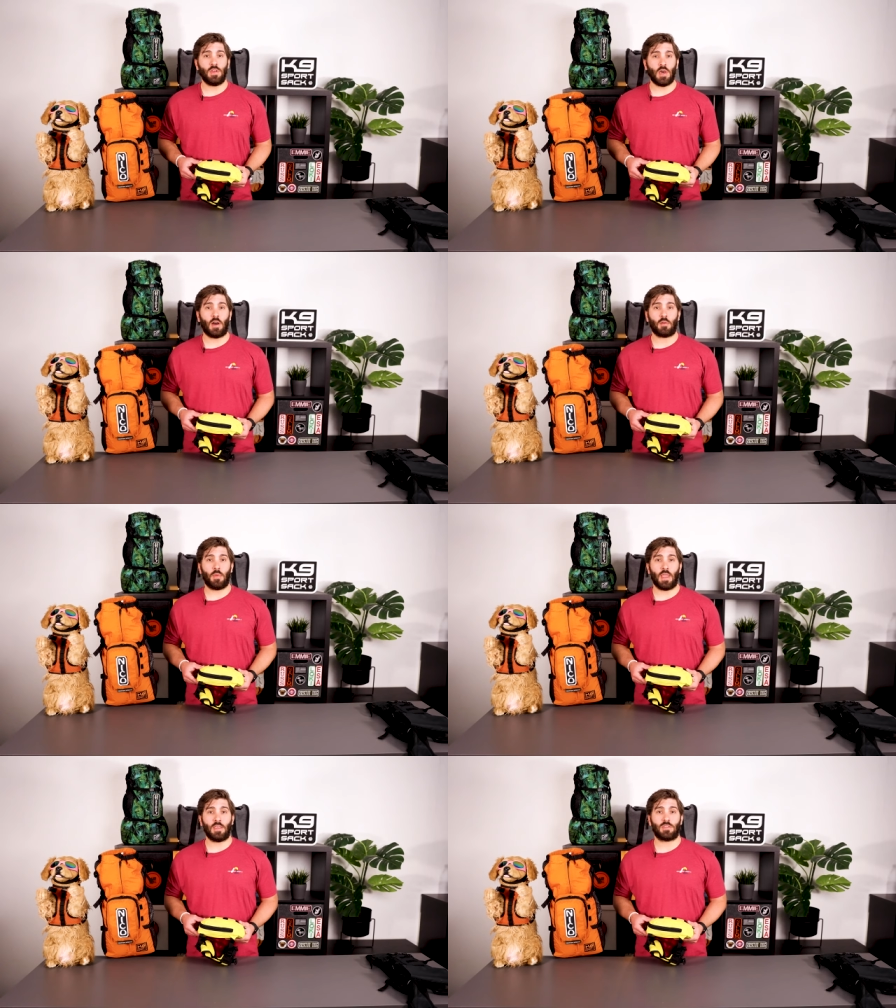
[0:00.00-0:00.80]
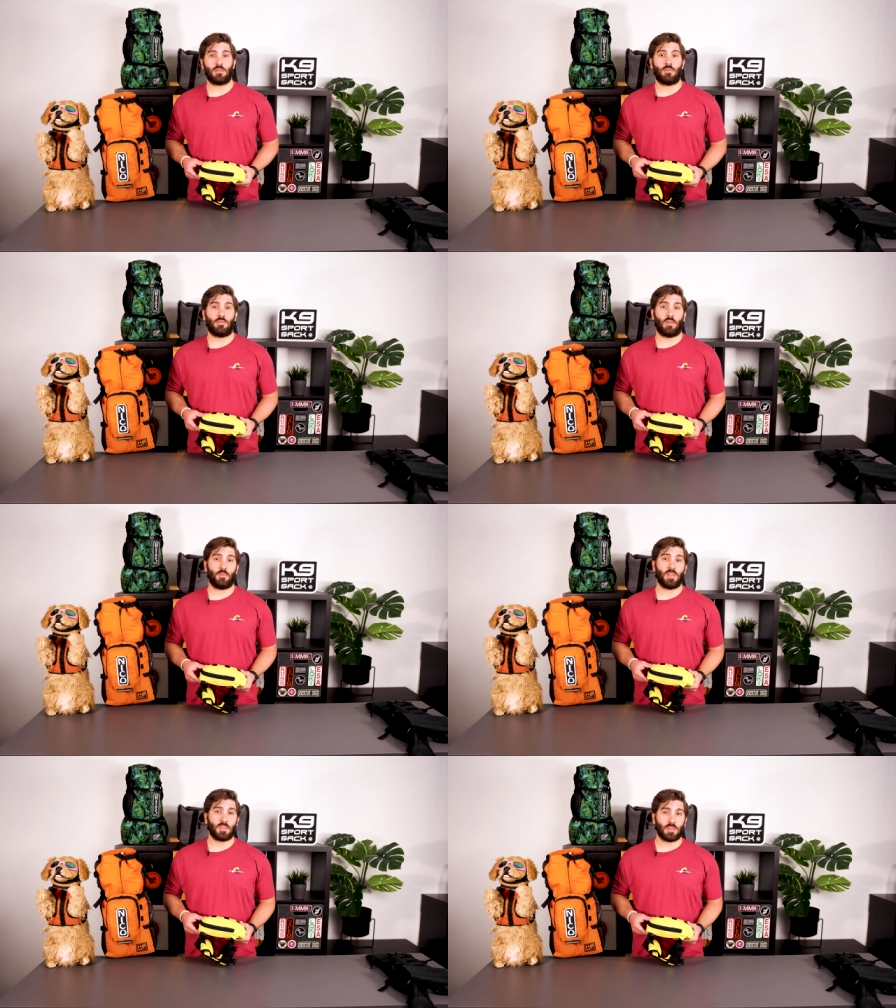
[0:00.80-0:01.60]
the dog base
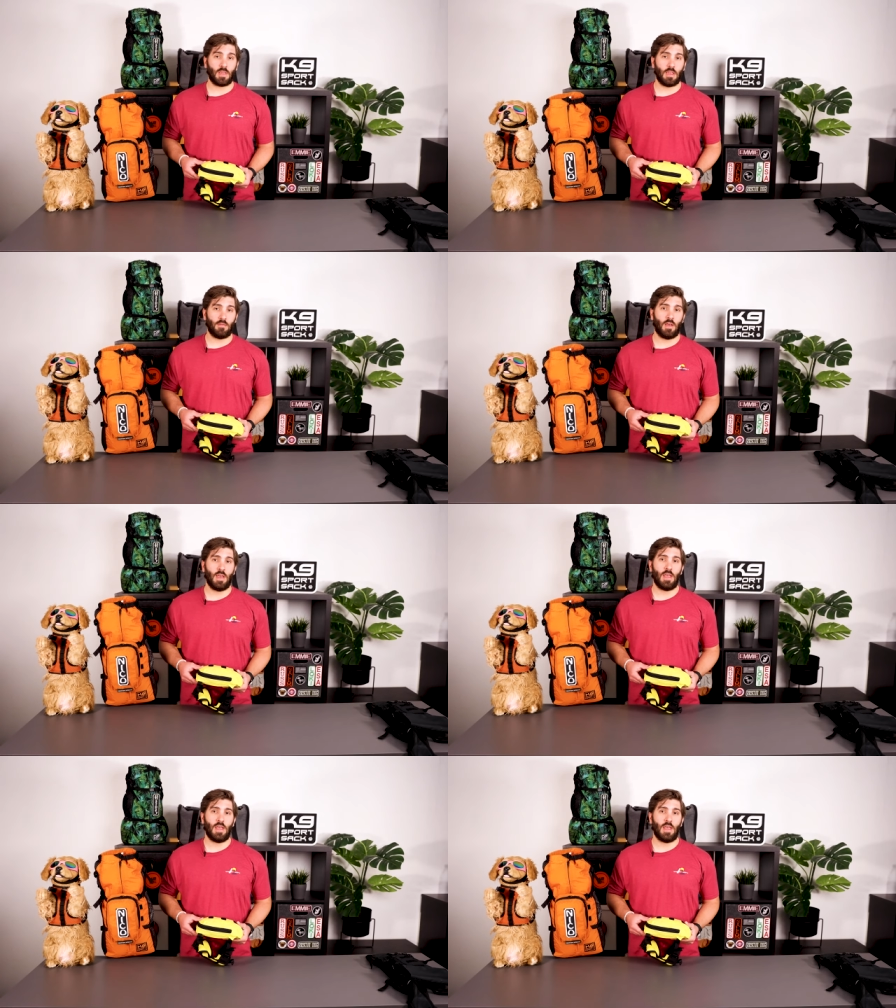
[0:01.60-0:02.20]
from the sleeve